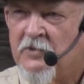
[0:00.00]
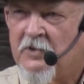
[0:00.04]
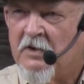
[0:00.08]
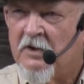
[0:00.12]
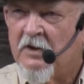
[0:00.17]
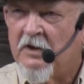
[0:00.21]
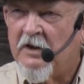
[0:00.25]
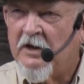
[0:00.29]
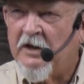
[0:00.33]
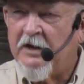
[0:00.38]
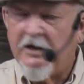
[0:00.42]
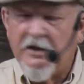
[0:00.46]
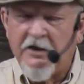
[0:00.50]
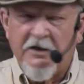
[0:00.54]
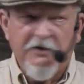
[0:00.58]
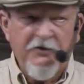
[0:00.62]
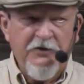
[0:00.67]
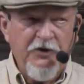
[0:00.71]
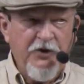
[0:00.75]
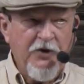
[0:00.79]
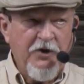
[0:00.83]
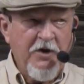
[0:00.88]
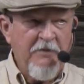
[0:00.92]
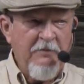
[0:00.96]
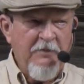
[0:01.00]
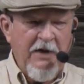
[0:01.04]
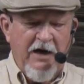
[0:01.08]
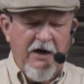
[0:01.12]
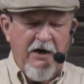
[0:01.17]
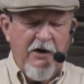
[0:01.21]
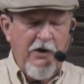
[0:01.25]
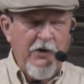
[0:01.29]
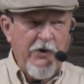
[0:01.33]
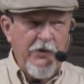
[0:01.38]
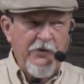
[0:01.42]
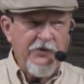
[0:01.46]
And you can buy a
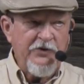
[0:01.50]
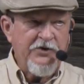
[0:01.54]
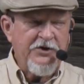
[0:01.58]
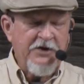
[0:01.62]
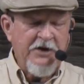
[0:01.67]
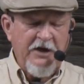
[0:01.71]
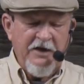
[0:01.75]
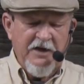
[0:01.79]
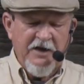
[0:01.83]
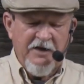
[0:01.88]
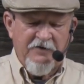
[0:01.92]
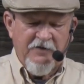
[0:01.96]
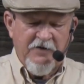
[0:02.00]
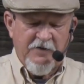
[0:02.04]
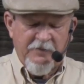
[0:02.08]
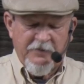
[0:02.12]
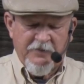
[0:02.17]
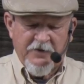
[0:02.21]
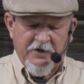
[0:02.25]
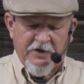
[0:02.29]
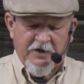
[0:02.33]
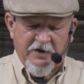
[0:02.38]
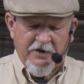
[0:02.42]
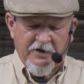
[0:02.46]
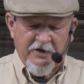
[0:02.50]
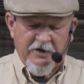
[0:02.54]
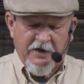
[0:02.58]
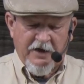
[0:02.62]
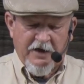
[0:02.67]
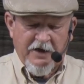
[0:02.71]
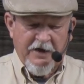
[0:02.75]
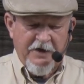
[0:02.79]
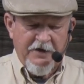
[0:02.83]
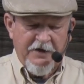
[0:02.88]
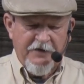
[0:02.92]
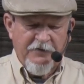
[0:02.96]
whole set of them. I
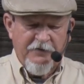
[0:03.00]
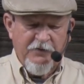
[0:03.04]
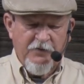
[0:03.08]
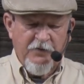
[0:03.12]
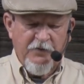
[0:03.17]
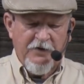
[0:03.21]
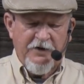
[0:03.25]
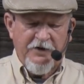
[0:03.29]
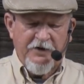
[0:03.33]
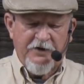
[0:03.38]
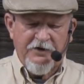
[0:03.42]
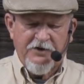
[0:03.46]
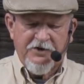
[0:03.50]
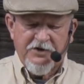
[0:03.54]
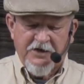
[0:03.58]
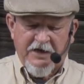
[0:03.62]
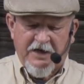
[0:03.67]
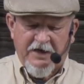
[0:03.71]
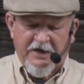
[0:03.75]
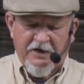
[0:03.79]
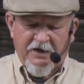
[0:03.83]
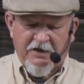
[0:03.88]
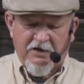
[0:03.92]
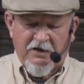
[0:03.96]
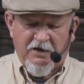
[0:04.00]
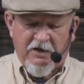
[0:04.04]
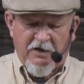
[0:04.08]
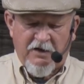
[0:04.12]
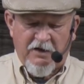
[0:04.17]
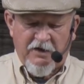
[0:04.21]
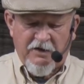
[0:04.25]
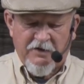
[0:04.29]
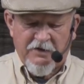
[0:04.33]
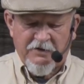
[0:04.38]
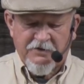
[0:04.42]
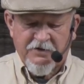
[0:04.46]
got different ones. Here's Santa
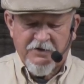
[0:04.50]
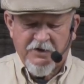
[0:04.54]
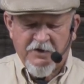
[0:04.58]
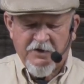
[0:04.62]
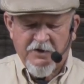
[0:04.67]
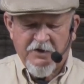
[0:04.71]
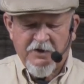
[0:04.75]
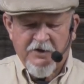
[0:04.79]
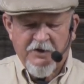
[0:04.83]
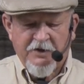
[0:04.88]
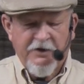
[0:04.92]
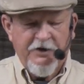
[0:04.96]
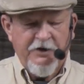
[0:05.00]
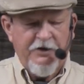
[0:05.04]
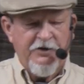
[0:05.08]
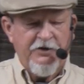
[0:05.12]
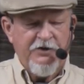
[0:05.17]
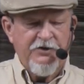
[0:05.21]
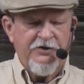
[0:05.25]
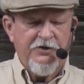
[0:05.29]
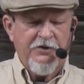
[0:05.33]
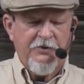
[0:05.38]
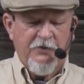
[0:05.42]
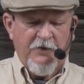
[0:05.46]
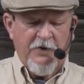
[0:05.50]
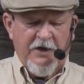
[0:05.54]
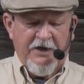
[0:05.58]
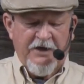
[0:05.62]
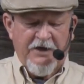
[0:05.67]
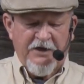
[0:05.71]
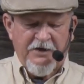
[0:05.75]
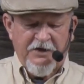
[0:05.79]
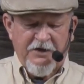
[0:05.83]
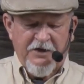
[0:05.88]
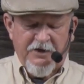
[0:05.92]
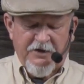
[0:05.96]
Claus. Here's a
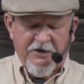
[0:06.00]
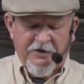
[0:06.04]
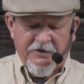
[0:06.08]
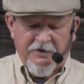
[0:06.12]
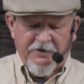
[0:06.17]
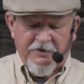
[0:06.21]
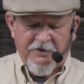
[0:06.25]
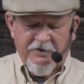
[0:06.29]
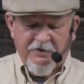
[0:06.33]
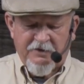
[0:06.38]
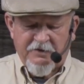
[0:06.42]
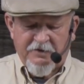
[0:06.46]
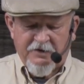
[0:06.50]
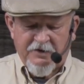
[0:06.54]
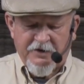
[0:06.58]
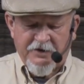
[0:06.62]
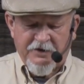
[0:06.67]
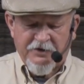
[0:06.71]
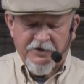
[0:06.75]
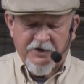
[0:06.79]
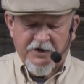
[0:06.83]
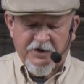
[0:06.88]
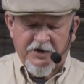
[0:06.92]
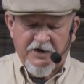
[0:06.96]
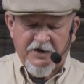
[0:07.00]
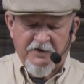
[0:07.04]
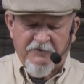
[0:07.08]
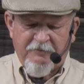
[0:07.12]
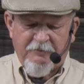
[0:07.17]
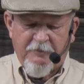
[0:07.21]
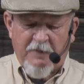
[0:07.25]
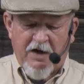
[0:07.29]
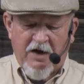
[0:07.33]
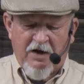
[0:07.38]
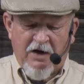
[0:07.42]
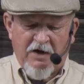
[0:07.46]
reindeer. Here's a gift
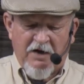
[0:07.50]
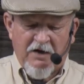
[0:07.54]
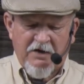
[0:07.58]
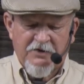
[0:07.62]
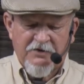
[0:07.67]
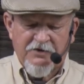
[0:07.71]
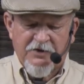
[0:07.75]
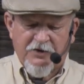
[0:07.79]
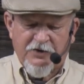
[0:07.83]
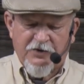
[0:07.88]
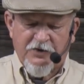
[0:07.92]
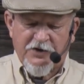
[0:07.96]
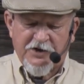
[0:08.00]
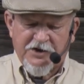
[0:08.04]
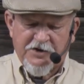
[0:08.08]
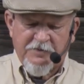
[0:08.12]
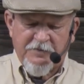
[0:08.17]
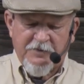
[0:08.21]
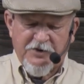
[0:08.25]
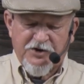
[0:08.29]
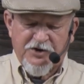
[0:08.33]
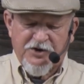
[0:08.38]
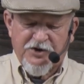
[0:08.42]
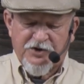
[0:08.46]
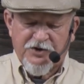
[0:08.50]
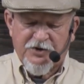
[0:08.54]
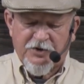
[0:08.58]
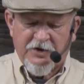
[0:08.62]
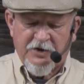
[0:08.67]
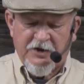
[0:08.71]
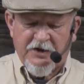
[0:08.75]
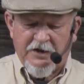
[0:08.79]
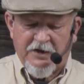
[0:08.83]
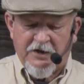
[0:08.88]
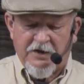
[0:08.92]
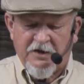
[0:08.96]
box, a Christmas
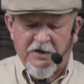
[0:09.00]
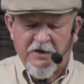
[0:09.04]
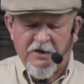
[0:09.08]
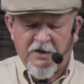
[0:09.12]
tree,